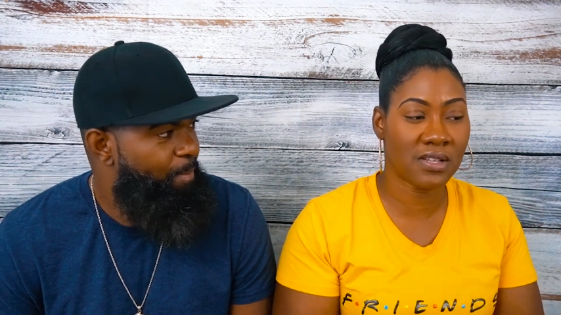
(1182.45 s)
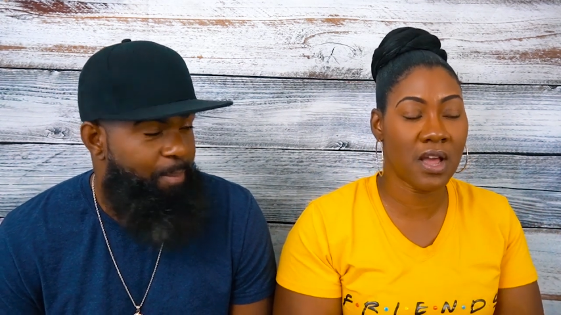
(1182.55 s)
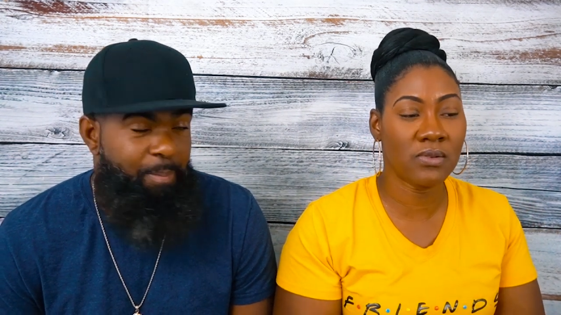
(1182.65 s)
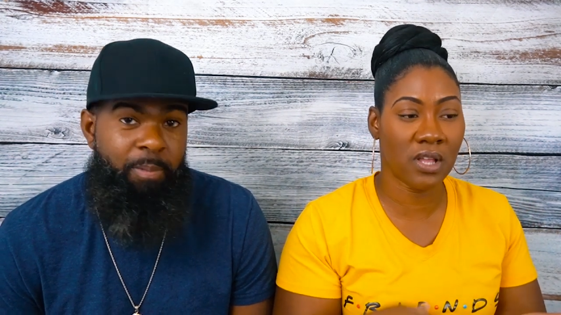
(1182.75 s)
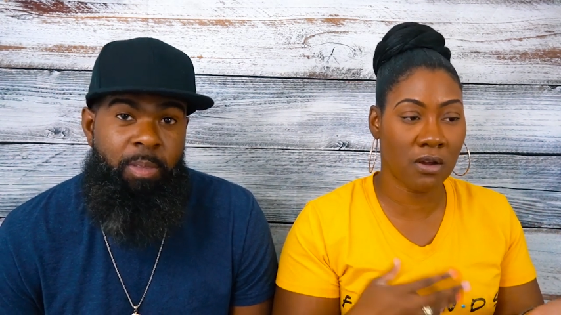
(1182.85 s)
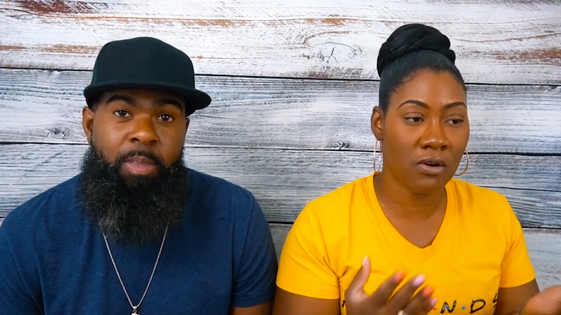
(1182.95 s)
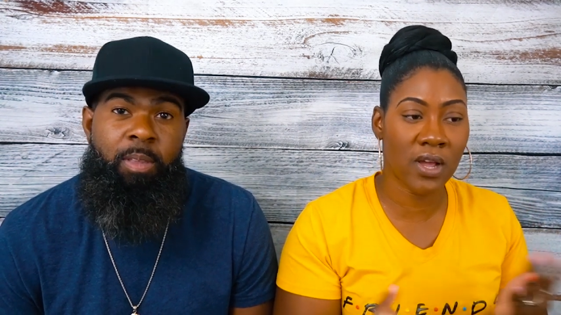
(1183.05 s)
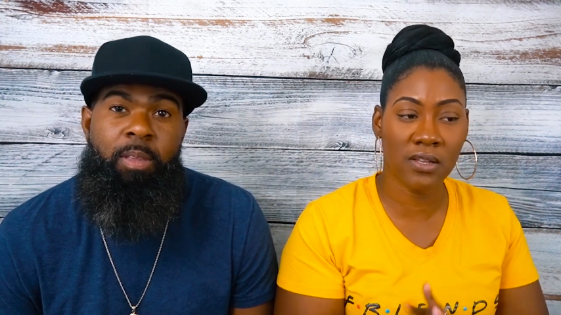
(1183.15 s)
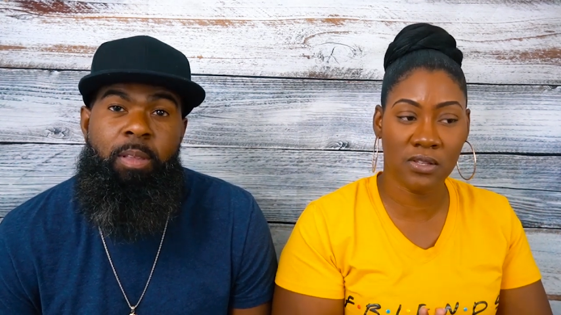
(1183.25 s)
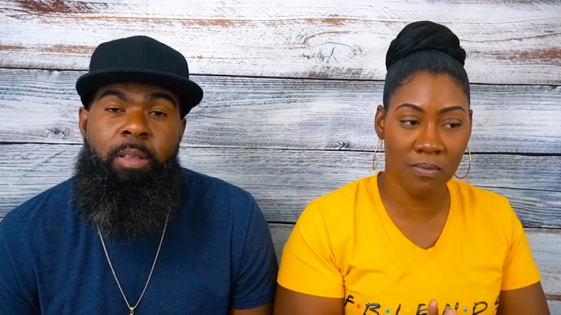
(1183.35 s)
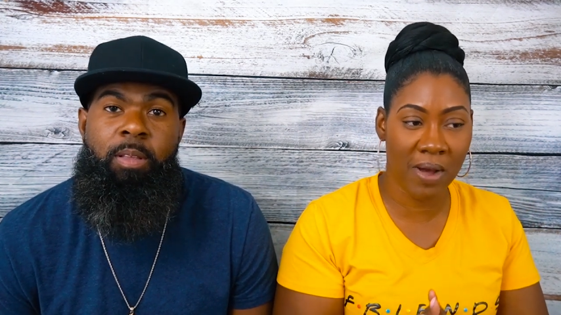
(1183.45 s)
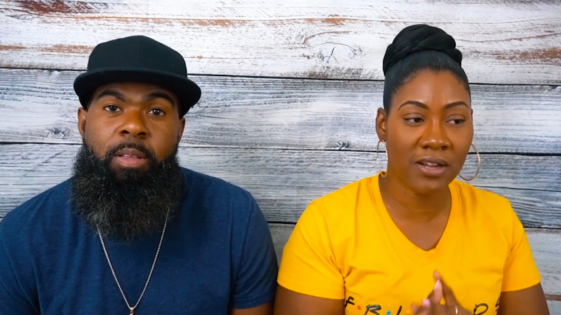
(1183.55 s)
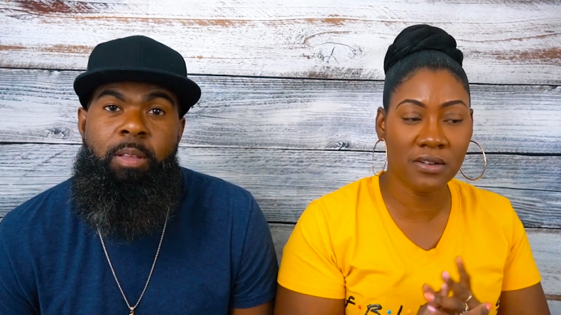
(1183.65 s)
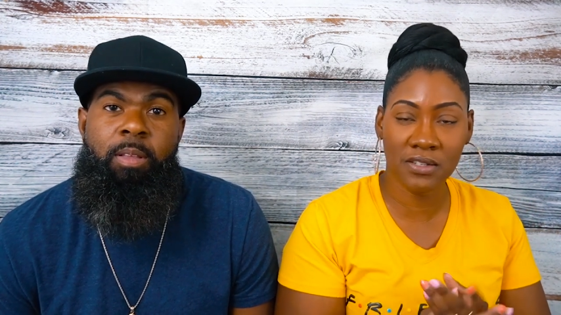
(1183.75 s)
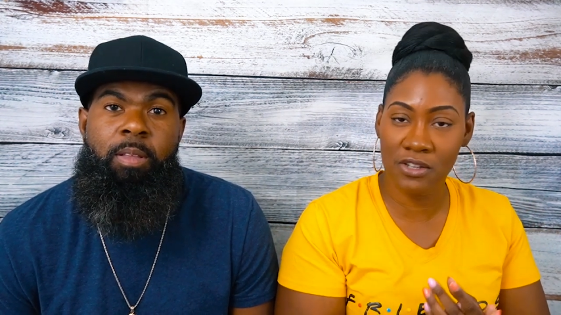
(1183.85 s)
Speaker 1: And I was like, okay, so
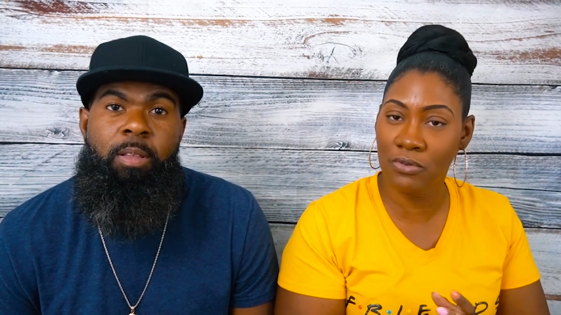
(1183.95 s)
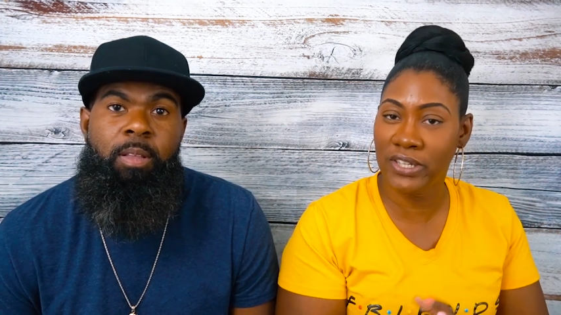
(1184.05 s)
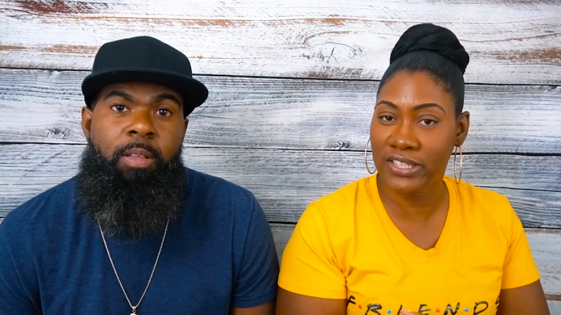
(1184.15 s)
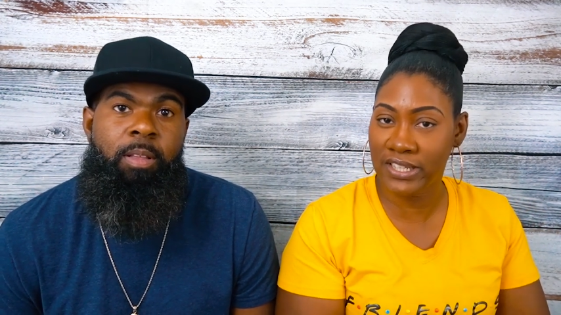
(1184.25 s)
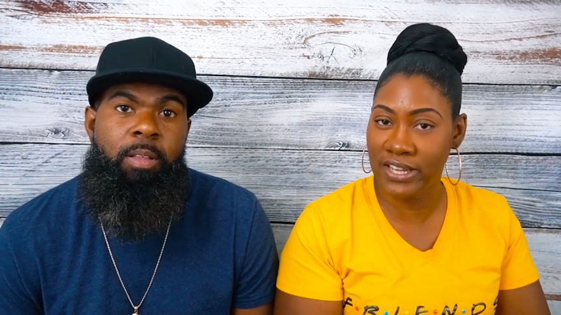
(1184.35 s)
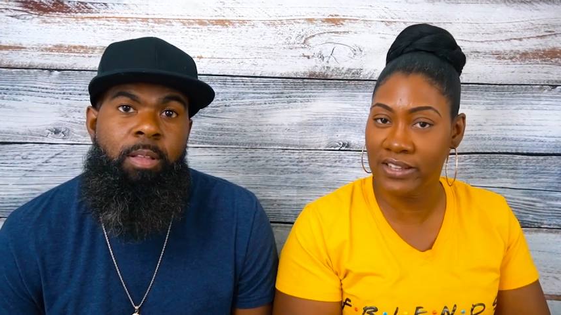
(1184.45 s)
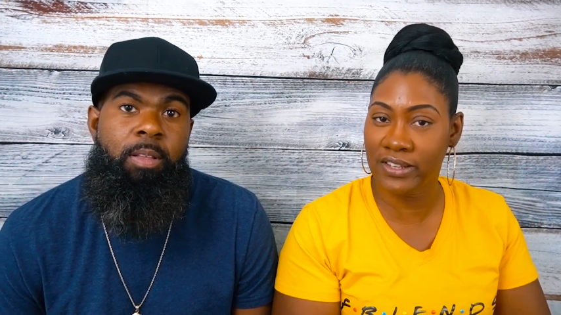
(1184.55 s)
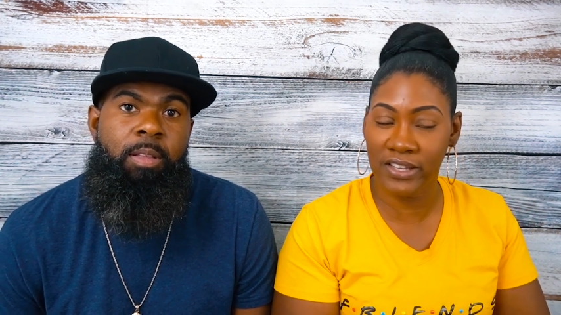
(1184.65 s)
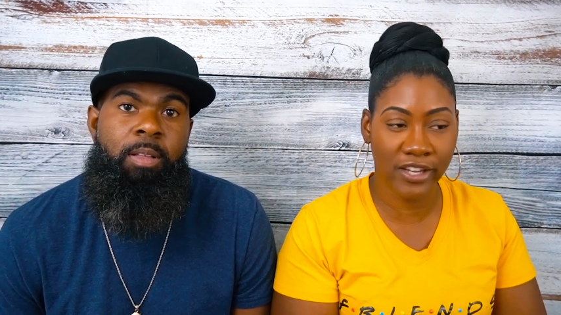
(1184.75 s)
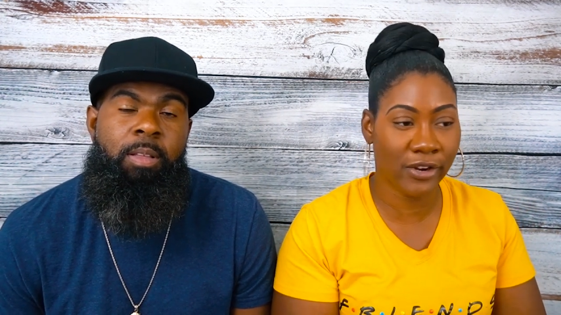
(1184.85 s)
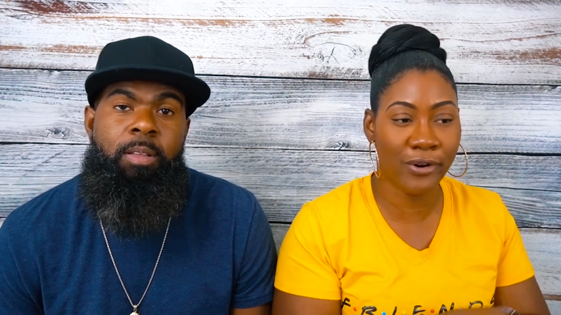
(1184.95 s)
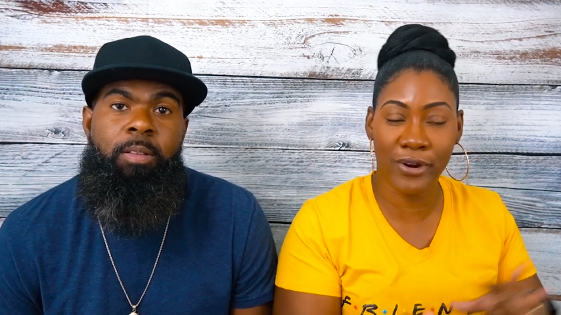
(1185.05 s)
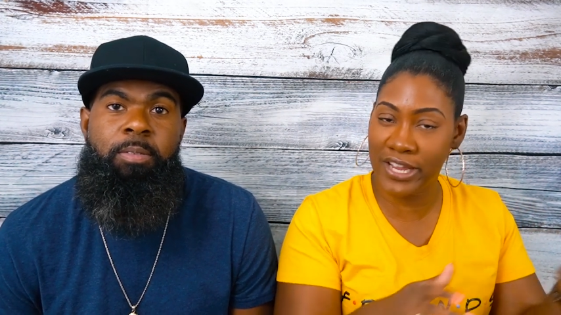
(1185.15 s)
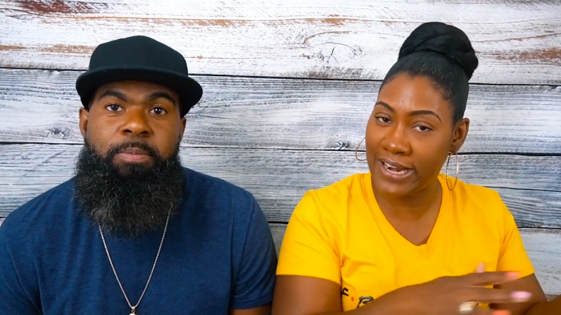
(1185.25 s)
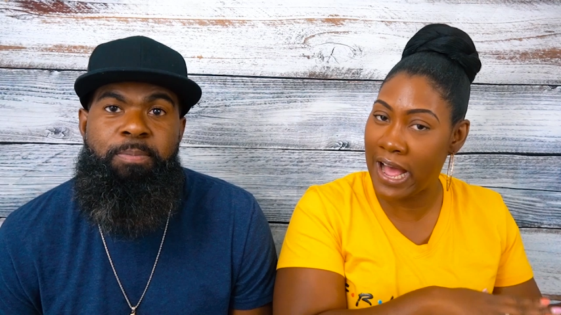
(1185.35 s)
Michael's gonna get together and get her, or
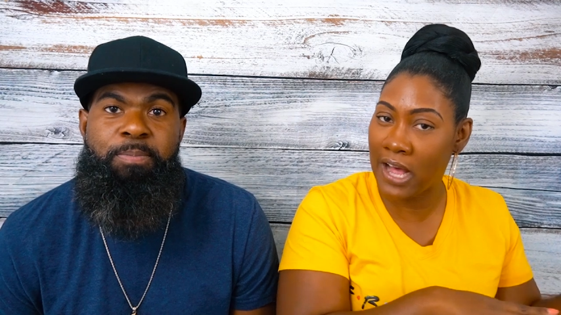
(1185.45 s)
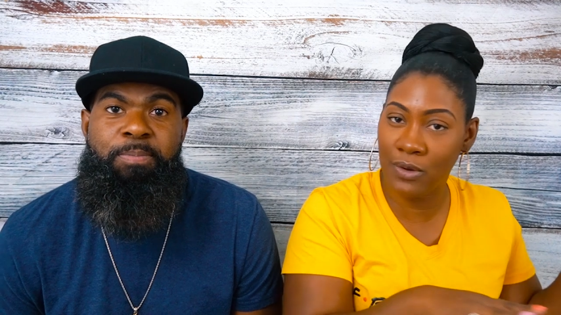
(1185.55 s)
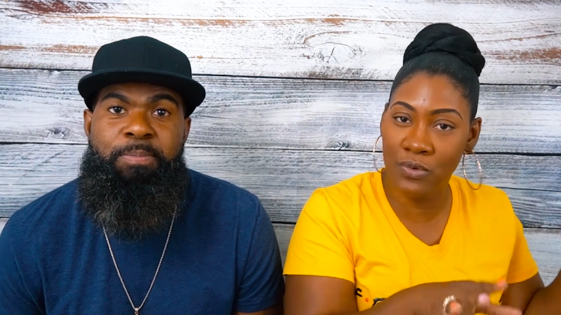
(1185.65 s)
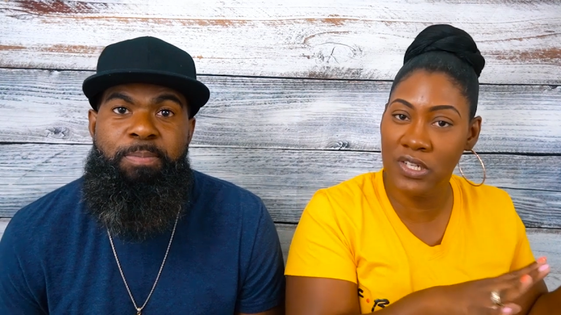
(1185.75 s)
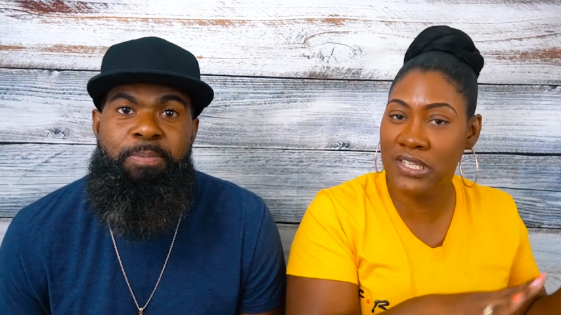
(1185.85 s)
get Hollywood.